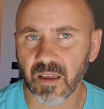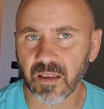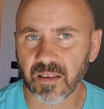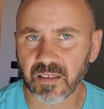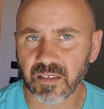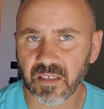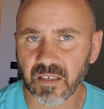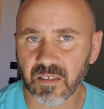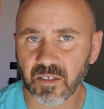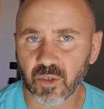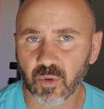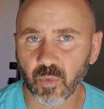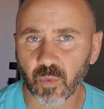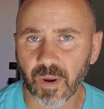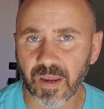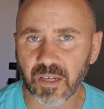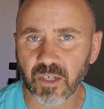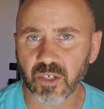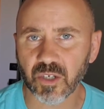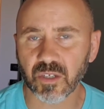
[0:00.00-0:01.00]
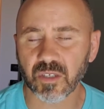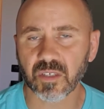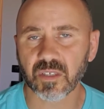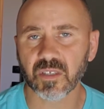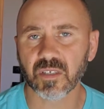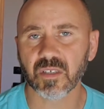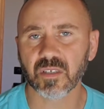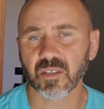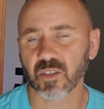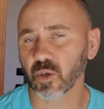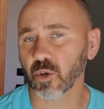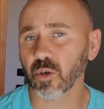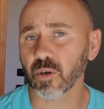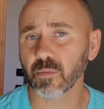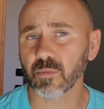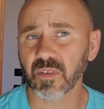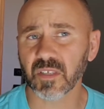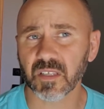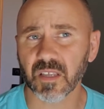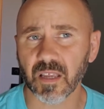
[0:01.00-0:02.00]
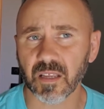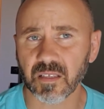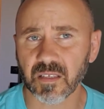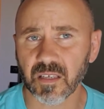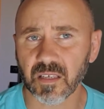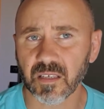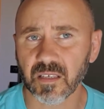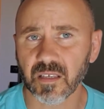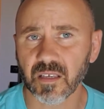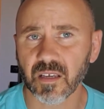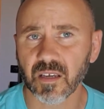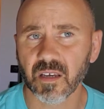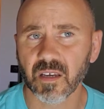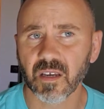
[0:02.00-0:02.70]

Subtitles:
situations, circumstances.